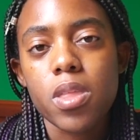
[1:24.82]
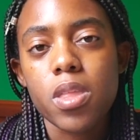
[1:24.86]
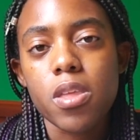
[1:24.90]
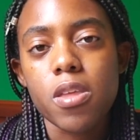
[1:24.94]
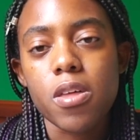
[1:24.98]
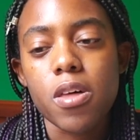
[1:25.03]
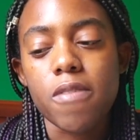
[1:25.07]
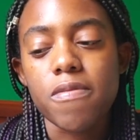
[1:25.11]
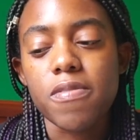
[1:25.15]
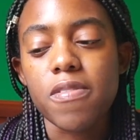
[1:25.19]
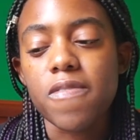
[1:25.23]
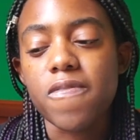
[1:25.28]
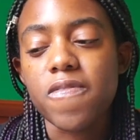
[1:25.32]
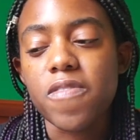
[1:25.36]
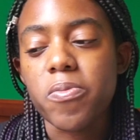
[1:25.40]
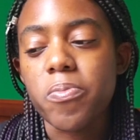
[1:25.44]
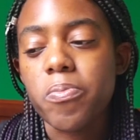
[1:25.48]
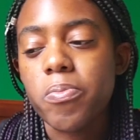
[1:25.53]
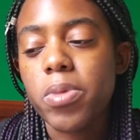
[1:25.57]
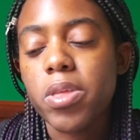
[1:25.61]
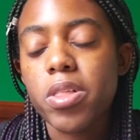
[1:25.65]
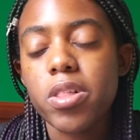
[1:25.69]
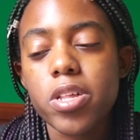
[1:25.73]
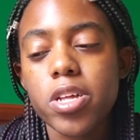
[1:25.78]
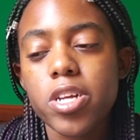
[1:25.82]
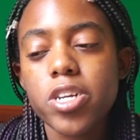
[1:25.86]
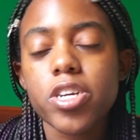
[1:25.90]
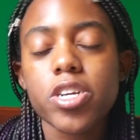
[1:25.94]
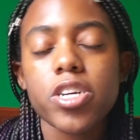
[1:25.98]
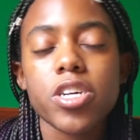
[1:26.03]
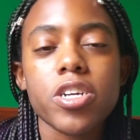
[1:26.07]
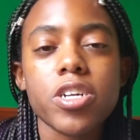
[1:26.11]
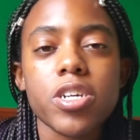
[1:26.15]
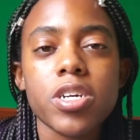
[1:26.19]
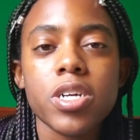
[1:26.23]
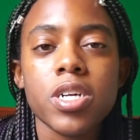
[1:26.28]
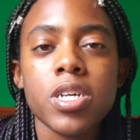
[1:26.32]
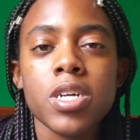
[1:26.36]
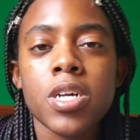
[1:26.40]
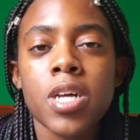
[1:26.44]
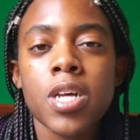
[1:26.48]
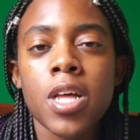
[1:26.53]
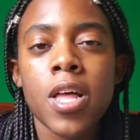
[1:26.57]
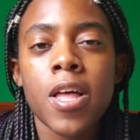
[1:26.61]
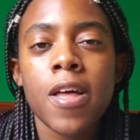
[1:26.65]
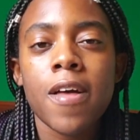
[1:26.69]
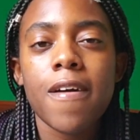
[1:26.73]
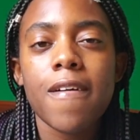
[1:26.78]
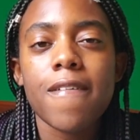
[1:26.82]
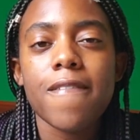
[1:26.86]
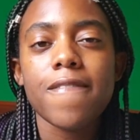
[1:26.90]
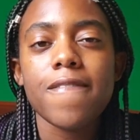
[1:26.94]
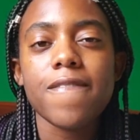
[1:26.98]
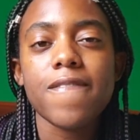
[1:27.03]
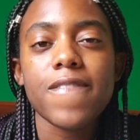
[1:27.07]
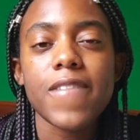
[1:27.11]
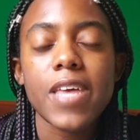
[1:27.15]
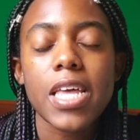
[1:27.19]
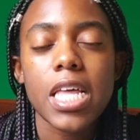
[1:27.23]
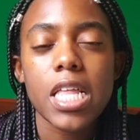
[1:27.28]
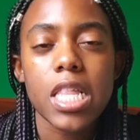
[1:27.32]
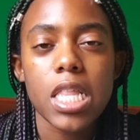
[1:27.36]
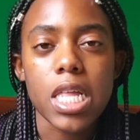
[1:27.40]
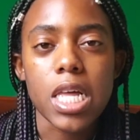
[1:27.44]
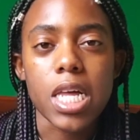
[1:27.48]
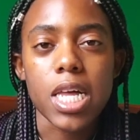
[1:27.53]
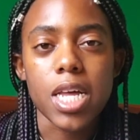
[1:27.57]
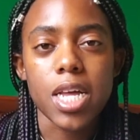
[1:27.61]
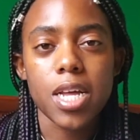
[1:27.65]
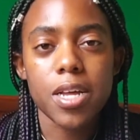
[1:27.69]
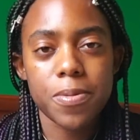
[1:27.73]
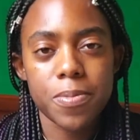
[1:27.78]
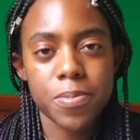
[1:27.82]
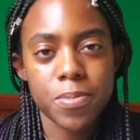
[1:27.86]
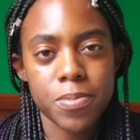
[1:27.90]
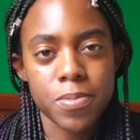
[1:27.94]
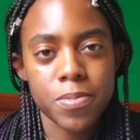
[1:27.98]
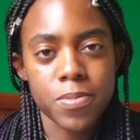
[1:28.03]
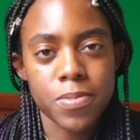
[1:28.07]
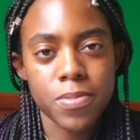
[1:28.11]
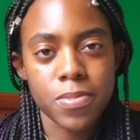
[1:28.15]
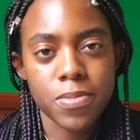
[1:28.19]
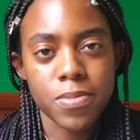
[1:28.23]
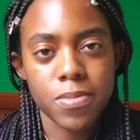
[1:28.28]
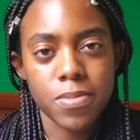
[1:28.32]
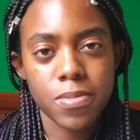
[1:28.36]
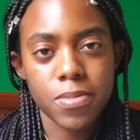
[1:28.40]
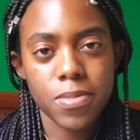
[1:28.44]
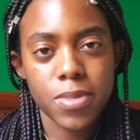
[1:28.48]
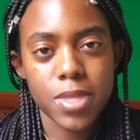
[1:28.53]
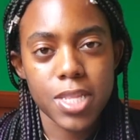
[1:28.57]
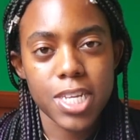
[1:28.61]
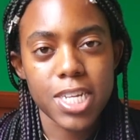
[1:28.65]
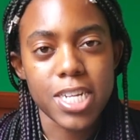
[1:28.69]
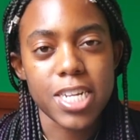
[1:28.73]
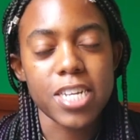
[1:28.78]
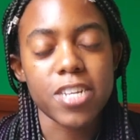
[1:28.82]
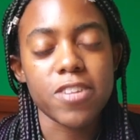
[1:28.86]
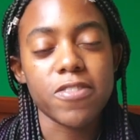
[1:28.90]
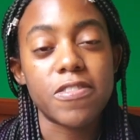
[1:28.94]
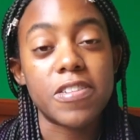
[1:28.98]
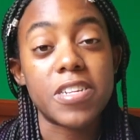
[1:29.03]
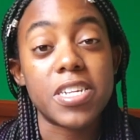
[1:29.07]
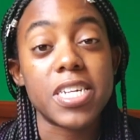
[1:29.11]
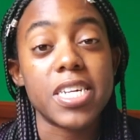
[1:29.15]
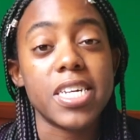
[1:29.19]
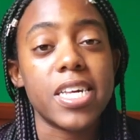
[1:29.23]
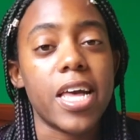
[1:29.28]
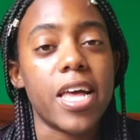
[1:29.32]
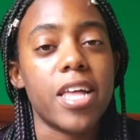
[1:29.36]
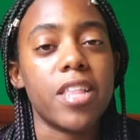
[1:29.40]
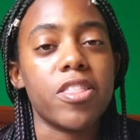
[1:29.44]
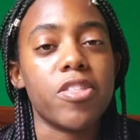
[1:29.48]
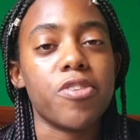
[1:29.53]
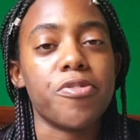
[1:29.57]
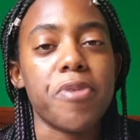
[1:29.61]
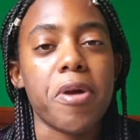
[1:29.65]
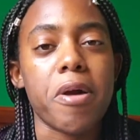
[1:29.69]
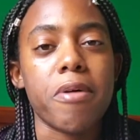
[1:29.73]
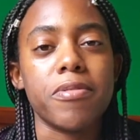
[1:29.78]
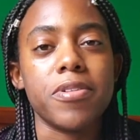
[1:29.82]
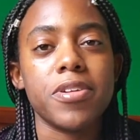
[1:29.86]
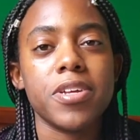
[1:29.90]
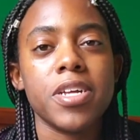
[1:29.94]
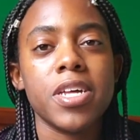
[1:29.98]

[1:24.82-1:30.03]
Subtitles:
of the familiar feeling that I used to get throughout